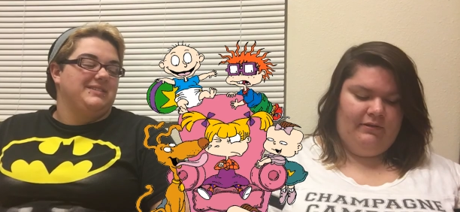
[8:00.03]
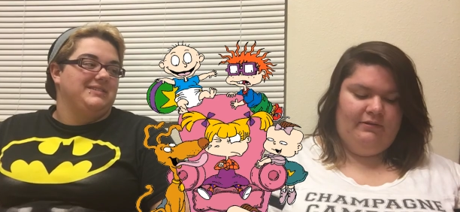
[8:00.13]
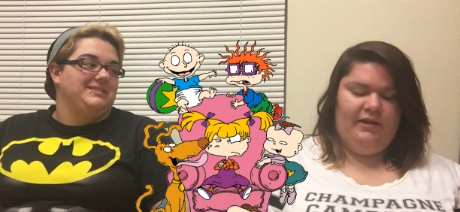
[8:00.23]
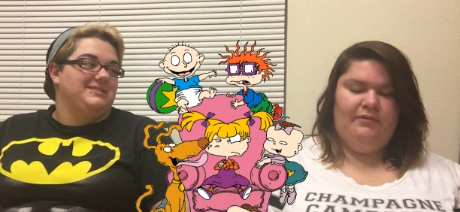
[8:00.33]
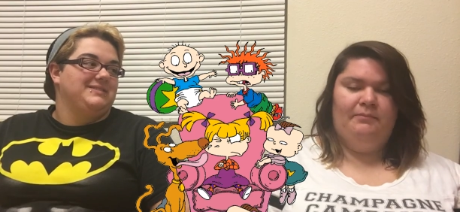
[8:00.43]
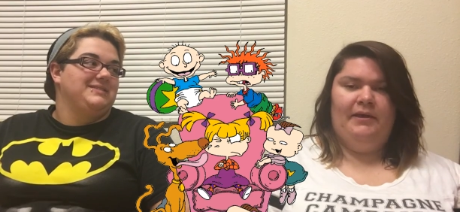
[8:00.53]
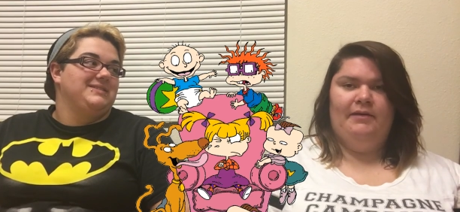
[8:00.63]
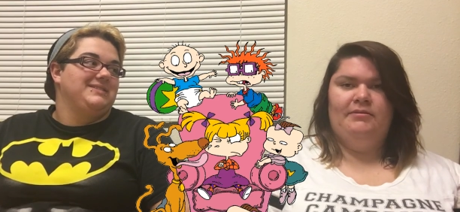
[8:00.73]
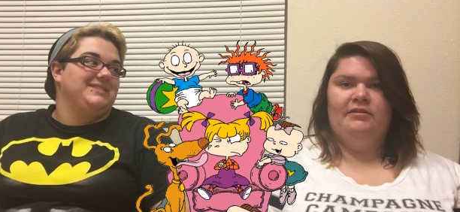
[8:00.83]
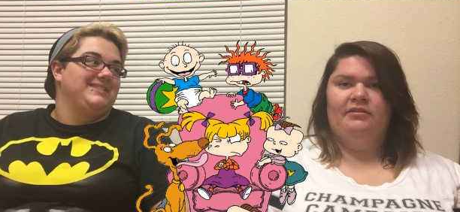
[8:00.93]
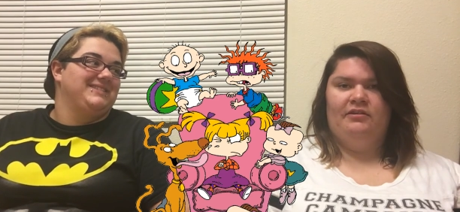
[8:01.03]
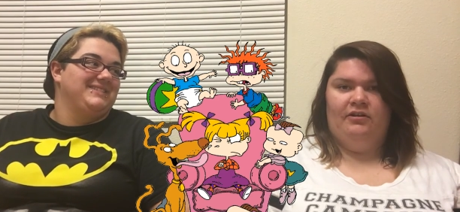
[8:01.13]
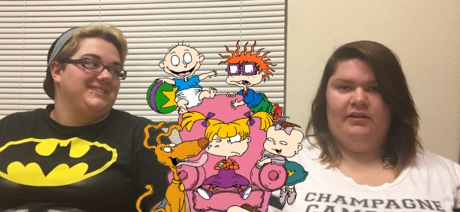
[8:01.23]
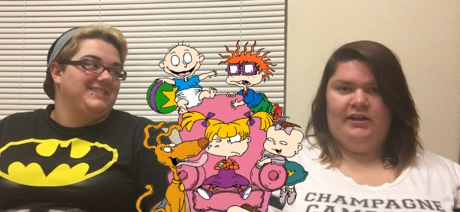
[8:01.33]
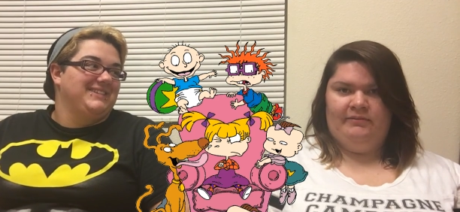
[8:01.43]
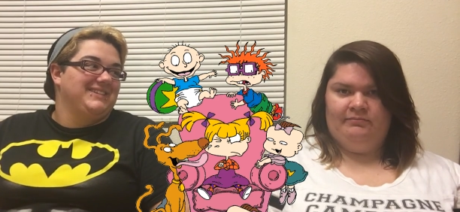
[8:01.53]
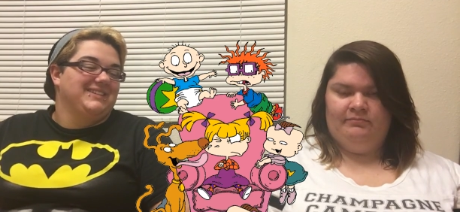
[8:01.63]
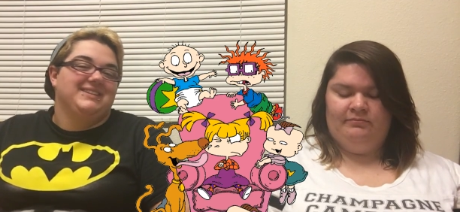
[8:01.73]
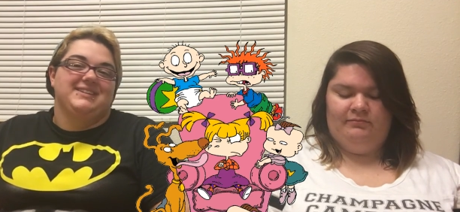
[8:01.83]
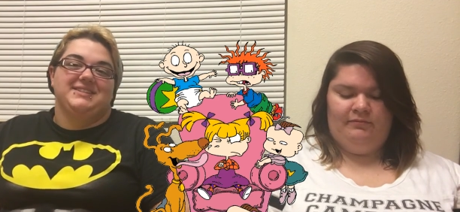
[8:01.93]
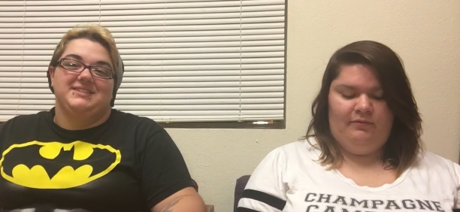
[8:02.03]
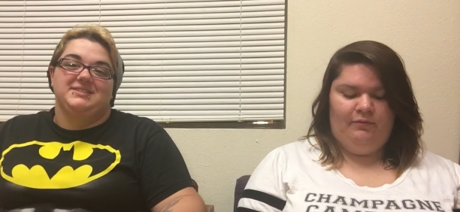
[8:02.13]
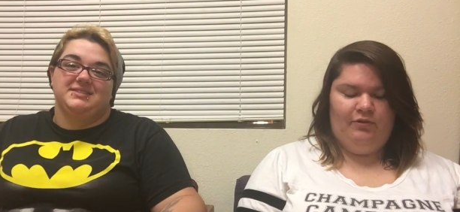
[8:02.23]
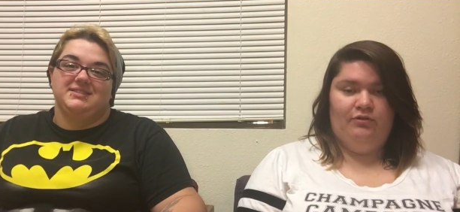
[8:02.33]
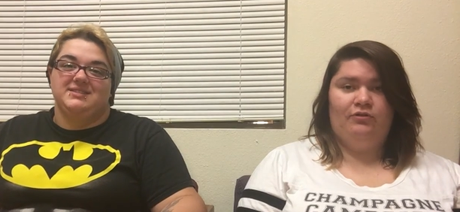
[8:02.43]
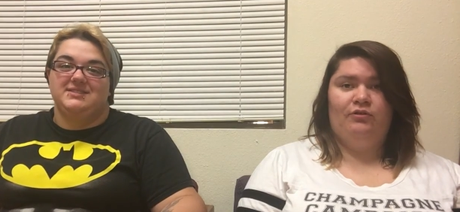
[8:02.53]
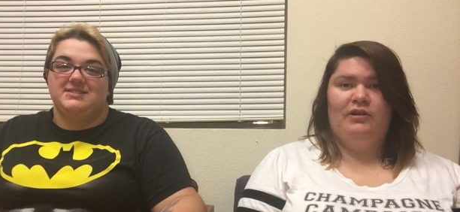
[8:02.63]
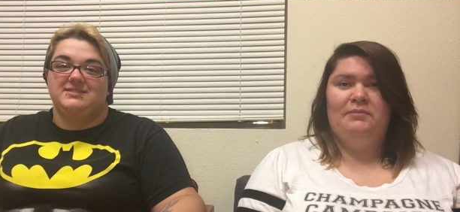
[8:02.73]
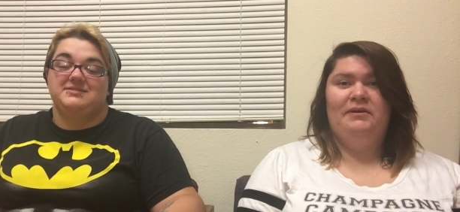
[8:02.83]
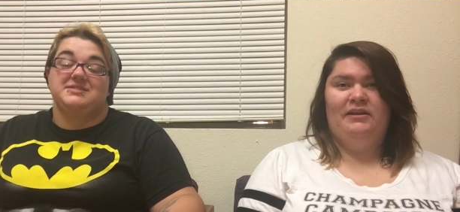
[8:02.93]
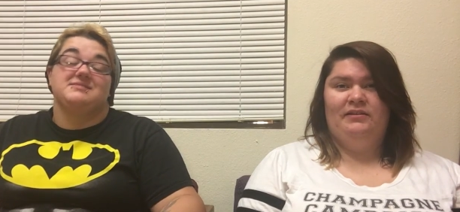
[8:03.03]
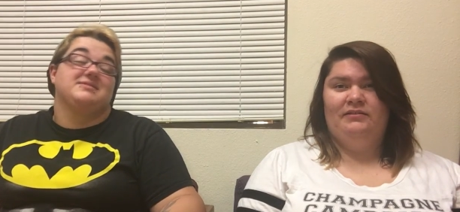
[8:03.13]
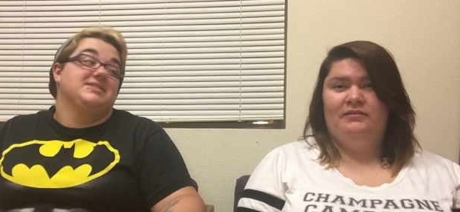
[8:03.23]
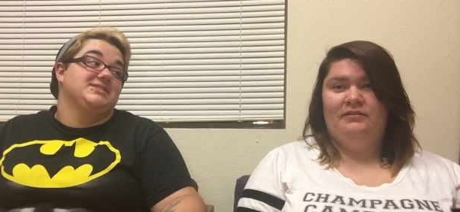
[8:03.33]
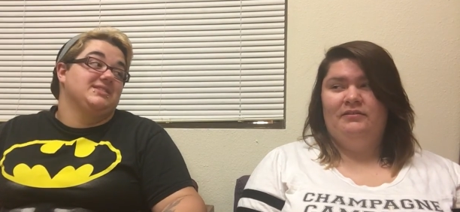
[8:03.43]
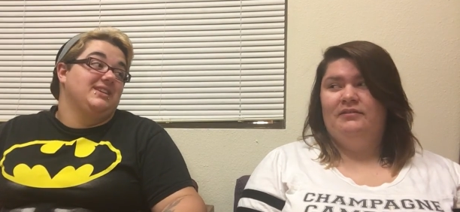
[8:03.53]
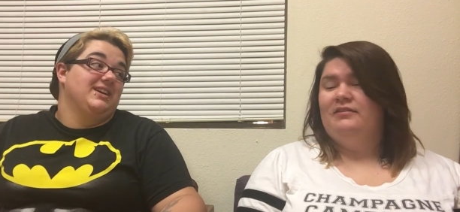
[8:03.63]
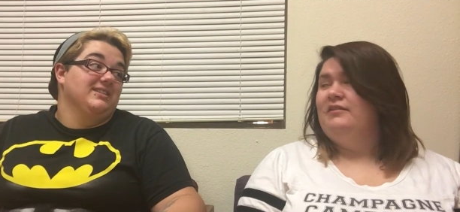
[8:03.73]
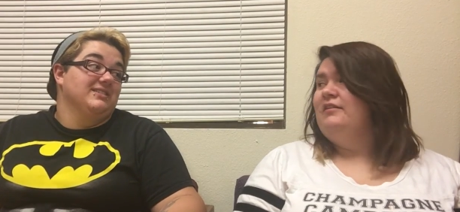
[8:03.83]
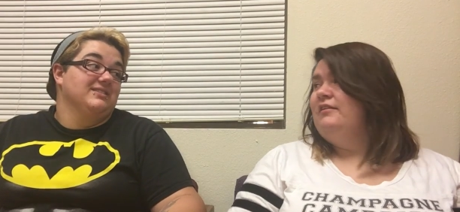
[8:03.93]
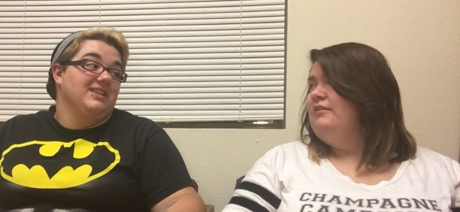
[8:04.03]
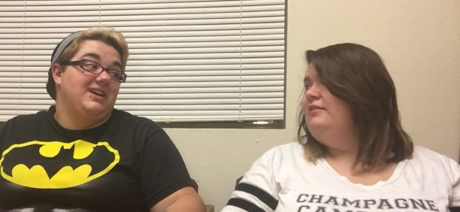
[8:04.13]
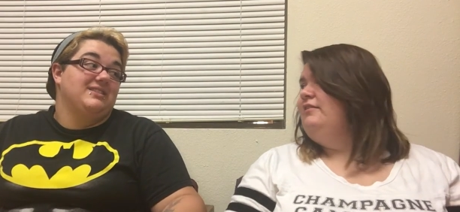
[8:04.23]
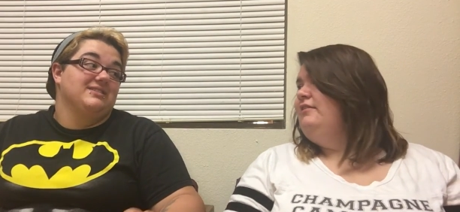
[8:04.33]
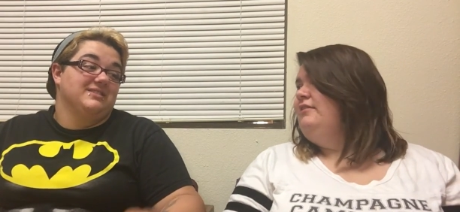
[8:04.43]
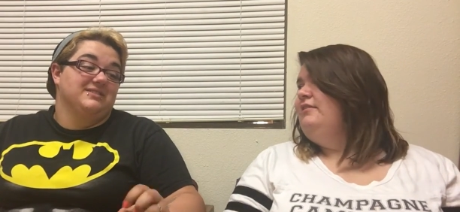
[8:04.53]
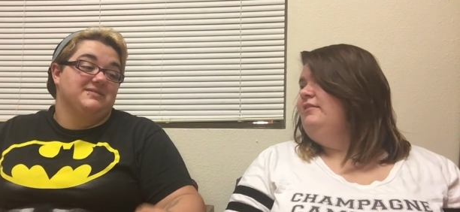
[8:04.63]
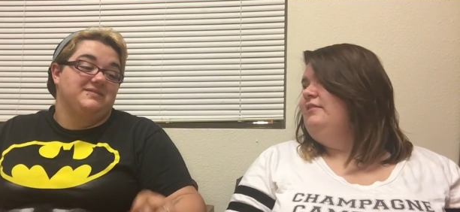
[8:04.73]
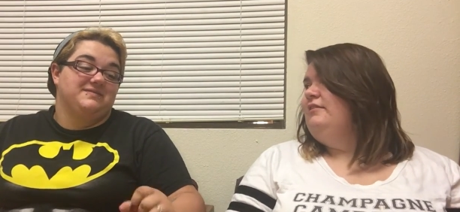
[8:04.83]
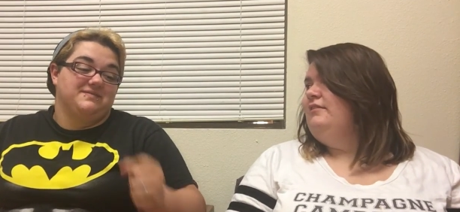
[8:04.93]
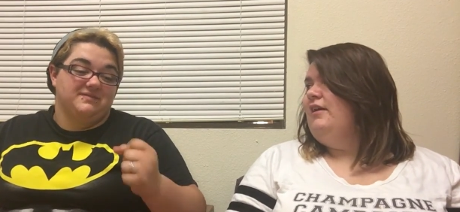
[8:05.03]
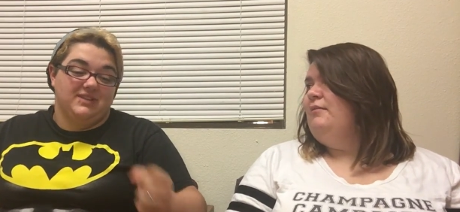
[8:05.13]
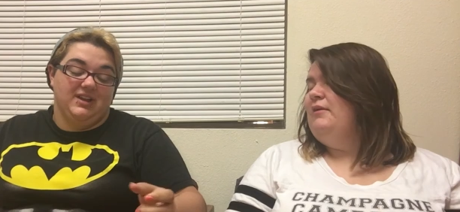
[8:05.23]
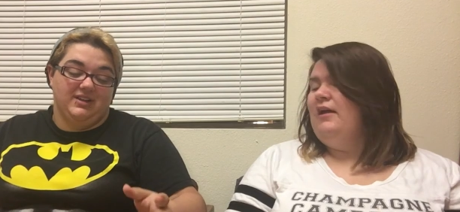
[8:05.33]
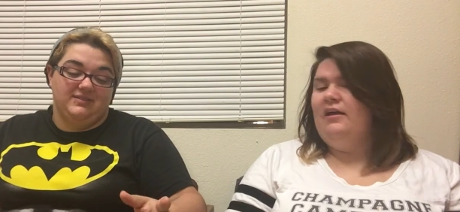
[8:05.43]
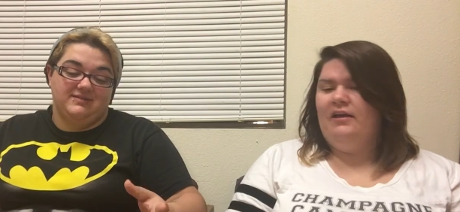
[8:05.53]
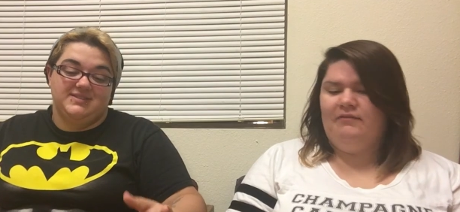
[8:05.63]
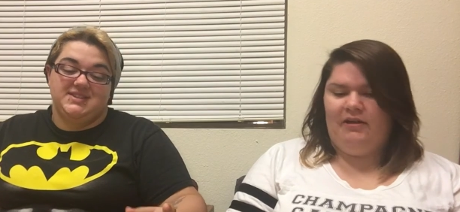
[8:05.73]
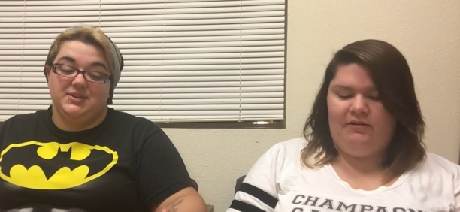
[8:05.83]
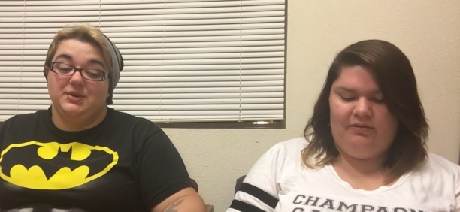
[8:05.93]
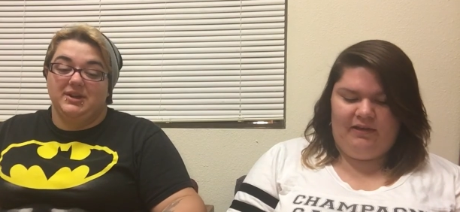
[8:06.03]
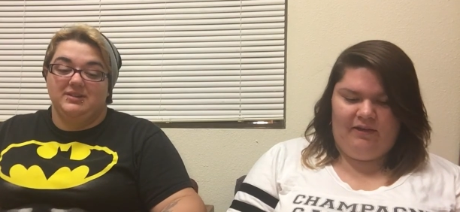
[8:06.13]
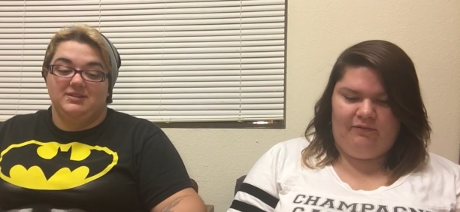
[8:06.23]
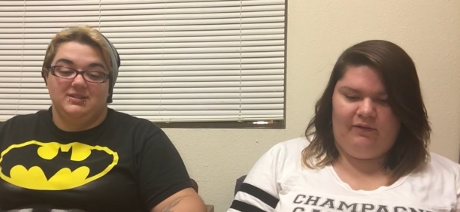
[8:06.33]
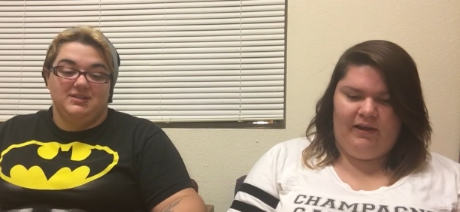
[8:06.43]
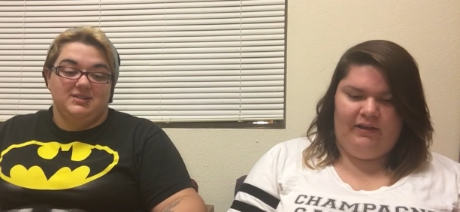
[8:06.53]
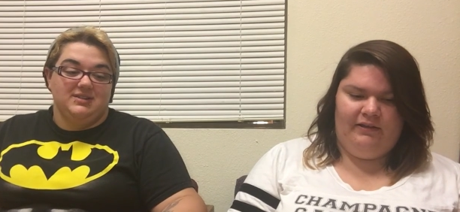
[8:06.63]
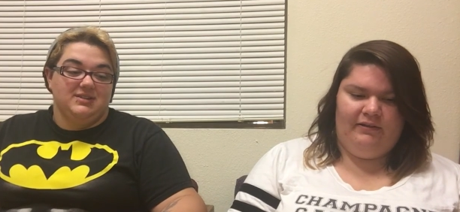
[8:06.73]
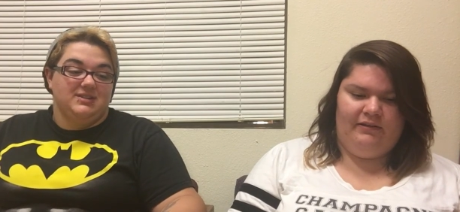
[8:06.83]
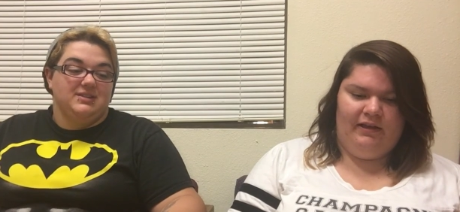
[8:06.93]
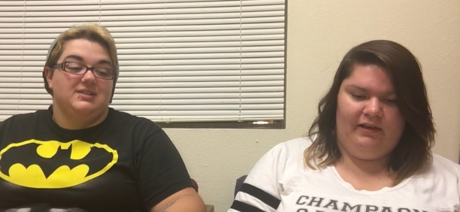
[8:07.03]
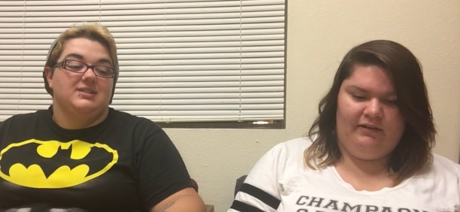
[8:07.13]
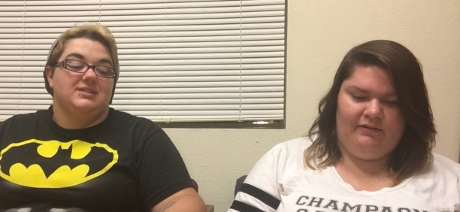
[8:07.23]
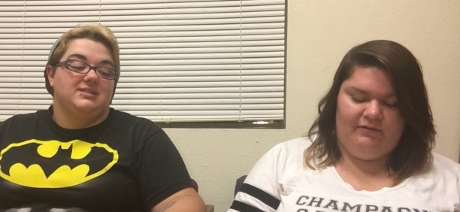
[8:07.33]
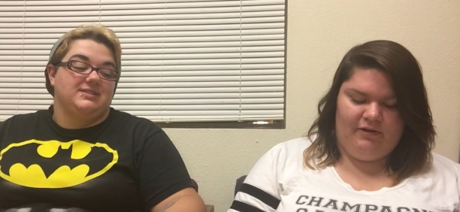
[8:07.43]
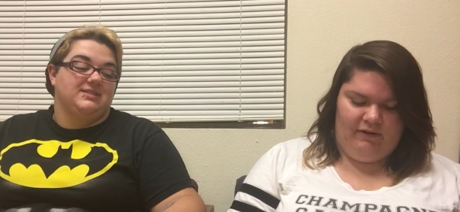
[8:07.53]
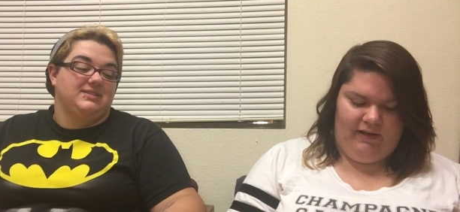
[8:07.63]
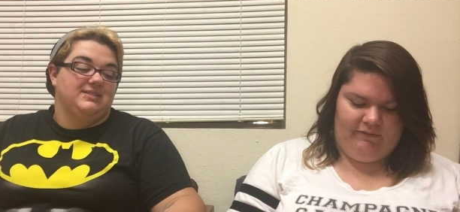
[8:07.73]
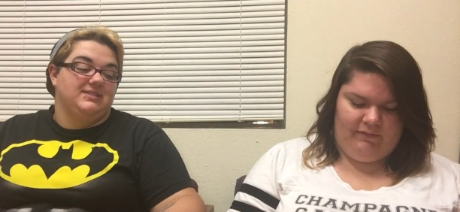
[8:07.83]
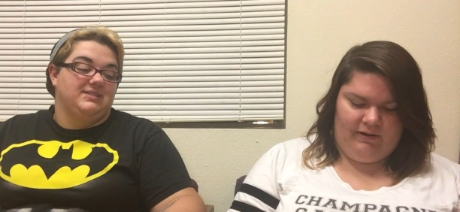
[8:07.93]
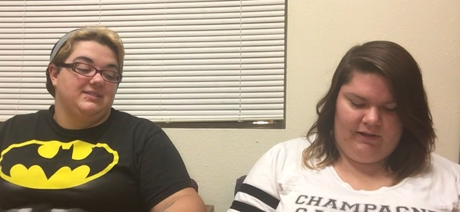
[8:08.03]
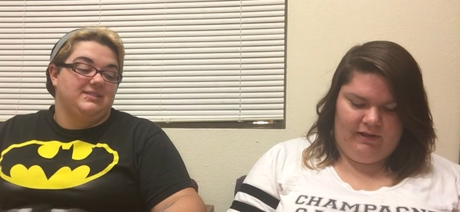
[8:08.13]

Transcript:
Speaker 1: the dead baby theory,
Speaker 2: which is creepy. This one has a lot of, a lot of.
Speaker 1: I like, mean, I have, I don't it. think I've read it yet. No, I haven't read it